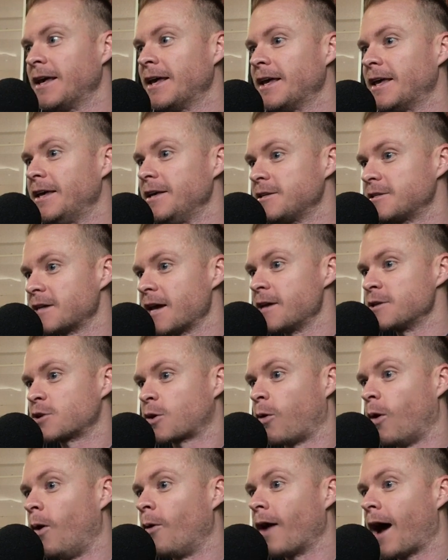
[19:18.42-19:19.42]
he says,
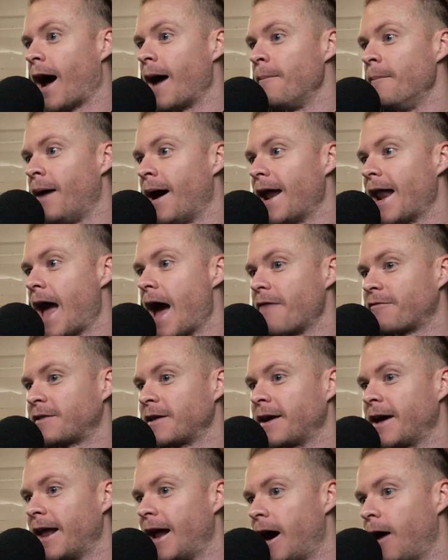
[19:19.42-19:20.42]
quote, I might have
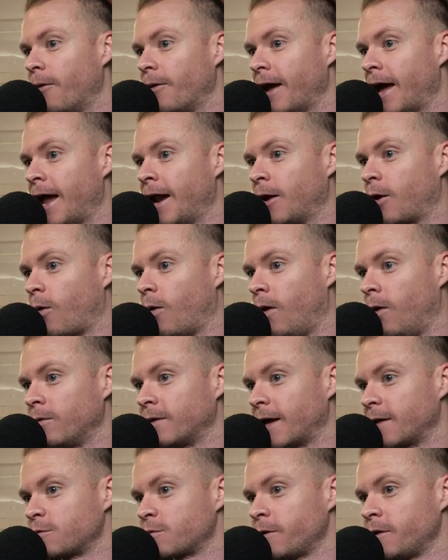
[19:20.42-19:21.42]
to get out, end
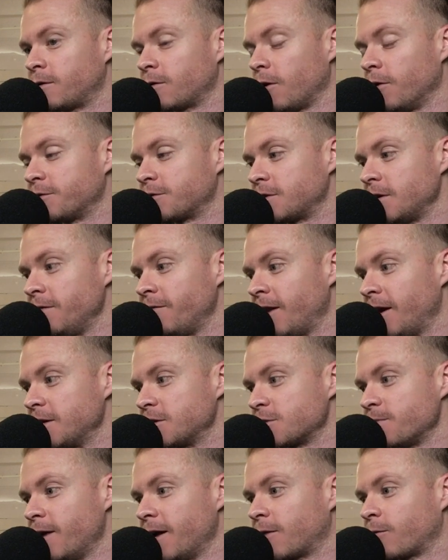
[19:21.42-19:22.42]
quote. That's what he told Stephen A.
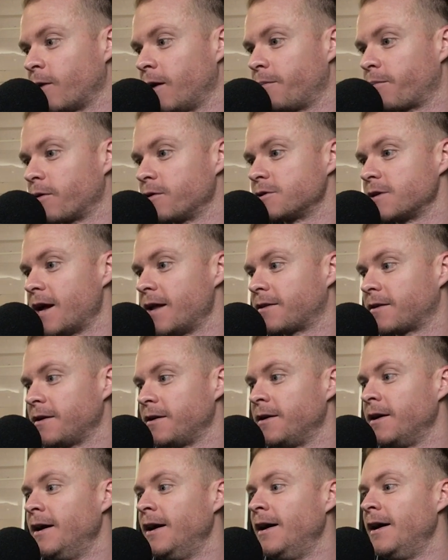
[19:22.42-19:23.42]
Smith when
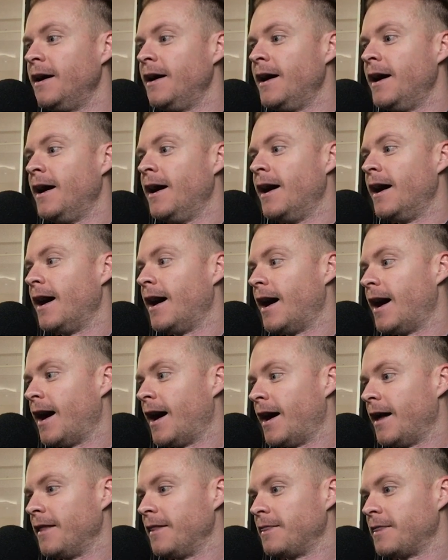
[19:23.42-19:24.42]
presented
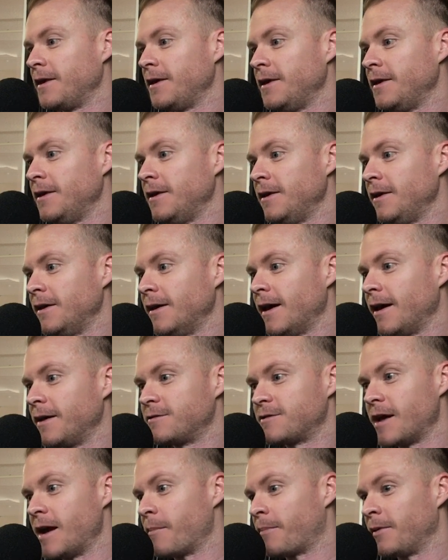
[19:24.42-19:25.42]
the
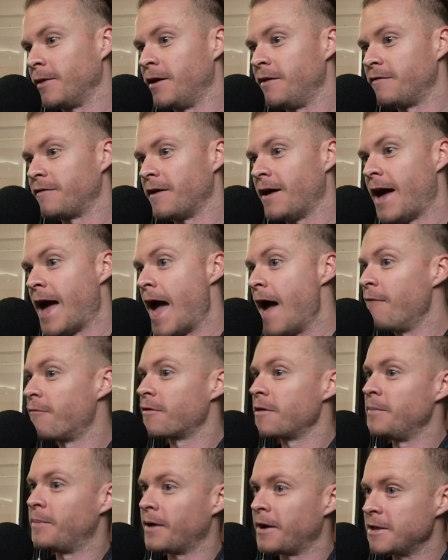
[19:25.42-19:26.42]
example of
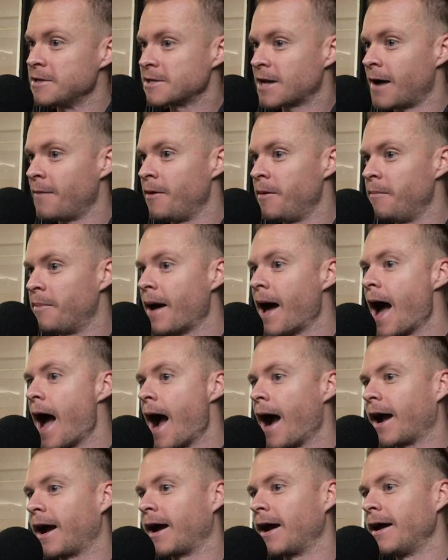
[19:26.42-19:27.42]
everybody's coming
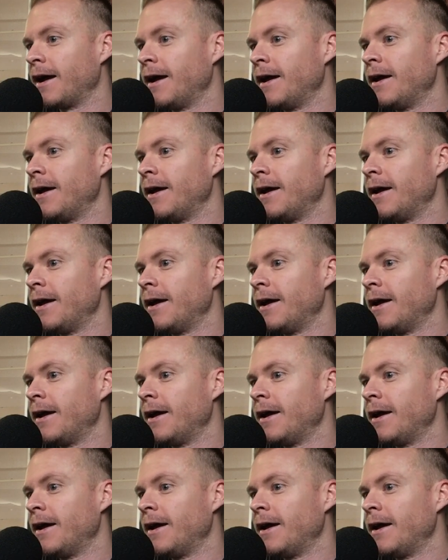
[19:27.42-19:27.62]
back.